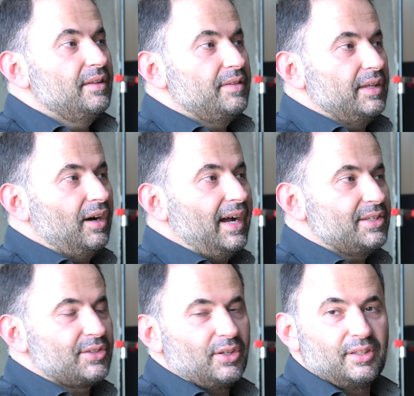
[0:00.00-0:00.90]
the eye
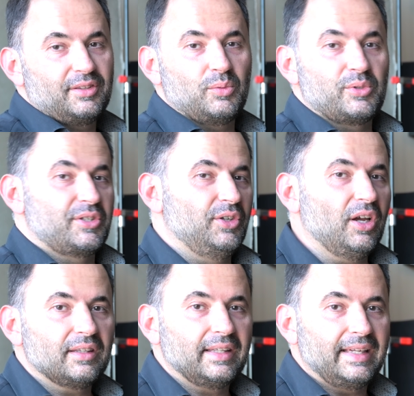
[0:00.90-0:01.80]
socket that was
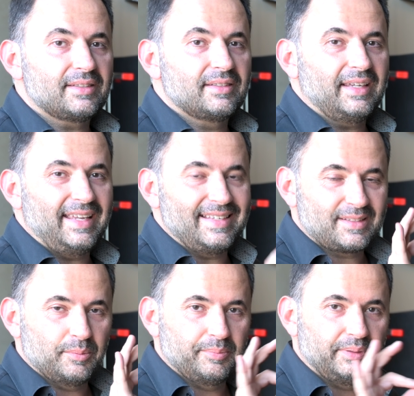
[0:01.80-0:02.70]
not lit is
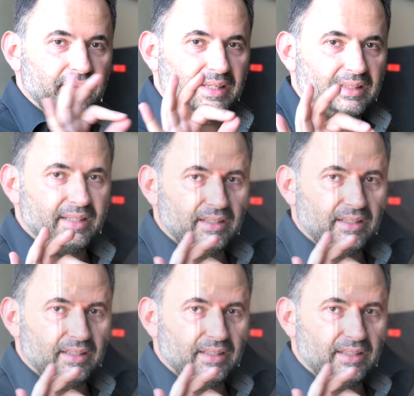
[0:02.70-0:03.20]
completely